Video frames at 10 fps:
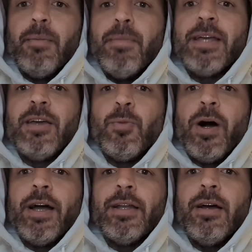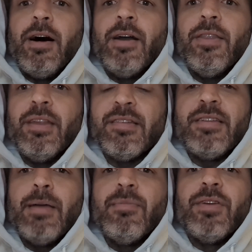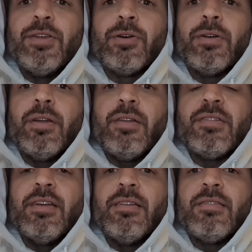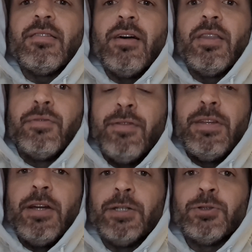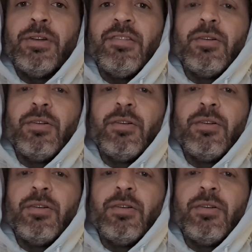making wine on this same vineyard since the 1500s.